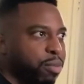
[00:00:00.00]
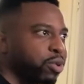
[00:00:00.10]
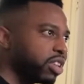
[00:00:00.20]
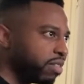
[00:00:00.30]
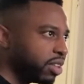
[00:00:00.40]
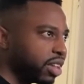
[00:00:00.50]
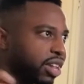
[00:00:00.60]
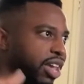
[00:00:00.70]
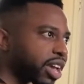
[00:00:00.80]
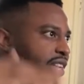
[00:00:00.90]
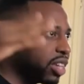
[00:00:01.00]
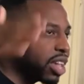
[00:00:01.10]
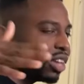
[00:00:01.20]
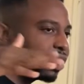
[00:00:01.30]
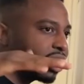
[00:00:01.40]
proper living and like
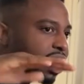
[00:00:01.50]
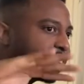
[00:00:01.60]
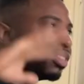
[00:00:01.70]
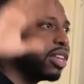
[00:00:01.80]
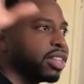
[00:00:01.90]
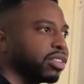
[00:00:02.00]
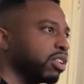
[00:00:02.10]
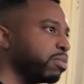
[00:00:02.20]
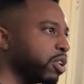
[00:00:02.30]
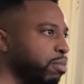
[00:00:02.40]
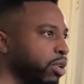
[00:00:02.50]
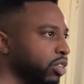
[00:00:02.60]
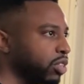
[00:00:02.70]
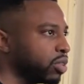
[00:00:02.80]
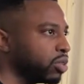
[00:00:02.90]
education and like seeing things in the bigger
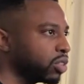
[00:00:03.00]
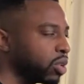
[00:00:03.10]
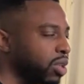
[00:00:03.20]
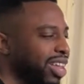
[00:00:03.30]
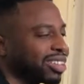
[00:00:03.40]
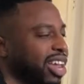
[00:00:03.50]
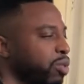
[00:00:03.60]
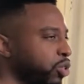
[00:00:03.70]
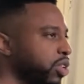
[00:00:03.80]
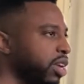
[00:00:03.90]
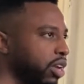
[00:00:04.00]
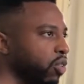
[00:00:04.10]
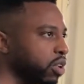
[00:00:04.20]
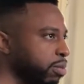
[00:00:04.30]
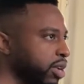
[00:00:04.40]
picture too. So that's kind of what you get
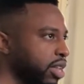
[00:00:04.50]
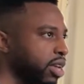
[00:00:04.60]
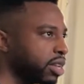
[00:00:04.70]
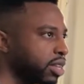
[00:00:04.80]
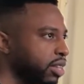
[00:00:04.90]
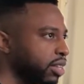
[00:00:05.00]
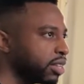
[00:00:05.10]
growing up in Atlanta.